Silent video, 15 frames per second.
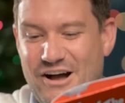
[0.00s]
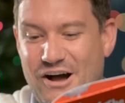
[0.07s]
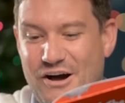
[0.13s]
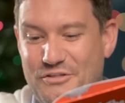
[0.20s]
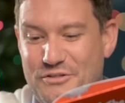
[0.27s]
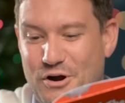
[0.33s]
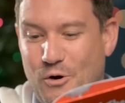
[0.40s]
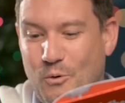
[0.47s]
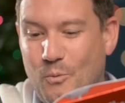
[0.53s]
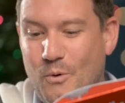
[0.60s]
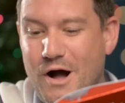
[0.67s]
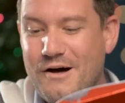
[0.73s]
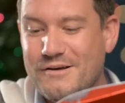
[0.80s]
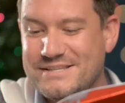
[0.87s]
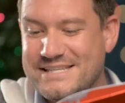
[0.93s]
On their
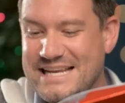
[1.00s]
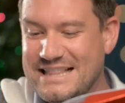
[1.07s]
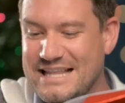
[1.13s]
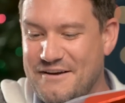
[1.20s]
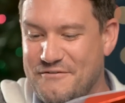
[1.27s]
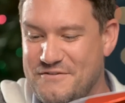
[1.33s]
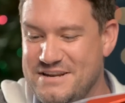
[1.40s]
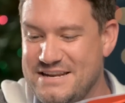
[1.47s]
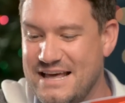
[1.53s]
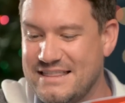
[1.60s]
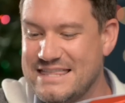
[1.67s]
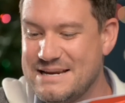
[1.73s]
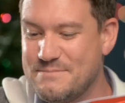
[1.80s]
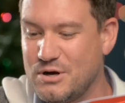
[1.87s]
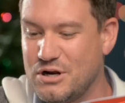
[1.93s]
walls he left
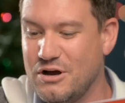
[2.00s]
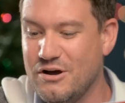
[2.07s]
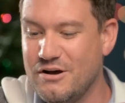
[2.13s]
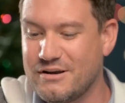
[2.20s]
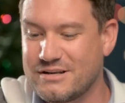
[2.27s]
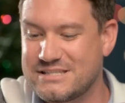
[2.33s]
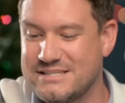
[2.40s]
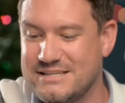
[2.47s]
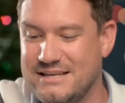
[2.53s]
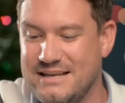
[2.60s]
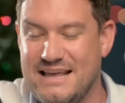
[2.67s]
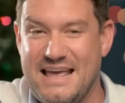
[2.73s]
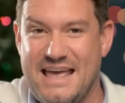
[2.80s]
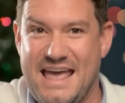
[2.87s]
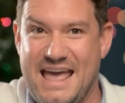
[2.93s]
nothing but hooks
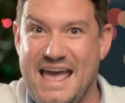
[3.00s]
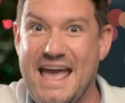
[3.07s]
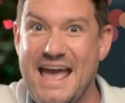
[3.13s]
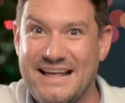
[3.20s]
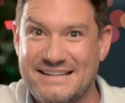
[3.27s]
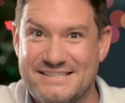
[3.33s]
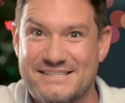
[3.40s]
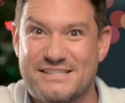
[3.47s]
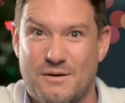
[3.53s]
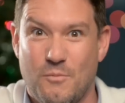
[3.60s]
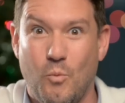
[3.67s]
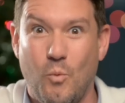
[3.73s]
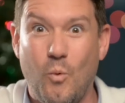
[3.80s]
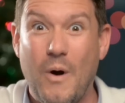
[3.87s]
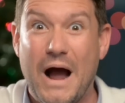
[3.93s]
and
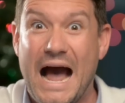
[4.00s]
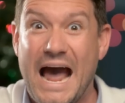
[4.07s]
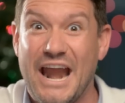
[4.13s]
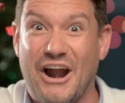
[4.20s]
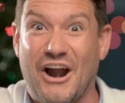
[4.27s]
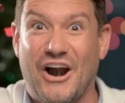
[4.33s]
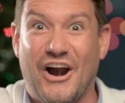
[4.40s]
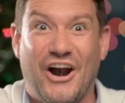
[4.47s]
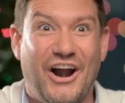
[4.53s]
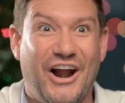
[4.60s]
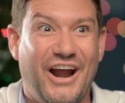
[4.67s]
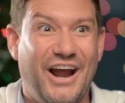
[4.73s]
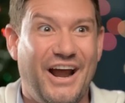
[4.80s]
some wire.